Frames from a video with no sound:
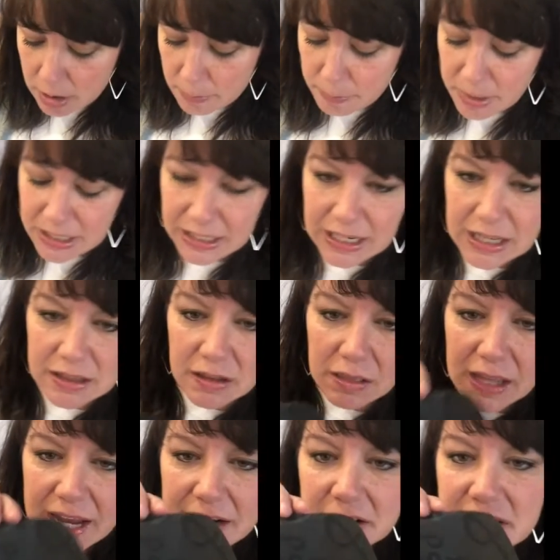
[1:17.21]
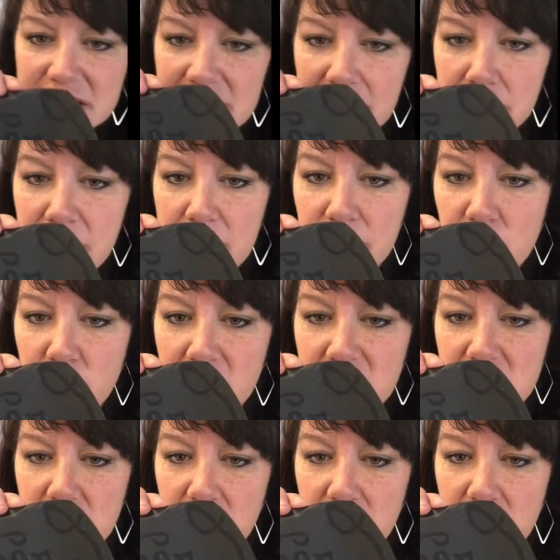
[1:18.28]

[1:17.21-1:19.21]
But again, the lighter sandpaper works